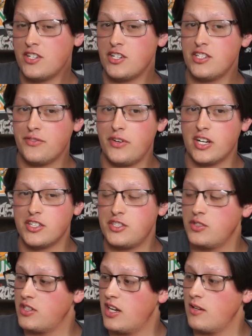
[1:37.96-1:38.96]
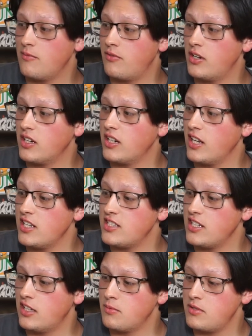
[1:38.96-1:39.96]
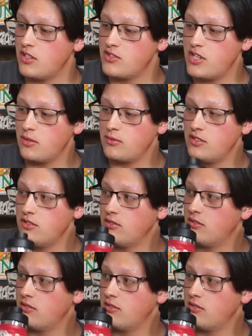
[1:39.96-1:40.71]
Hey, she's a fucking two-time fucking ACL MCL champ too,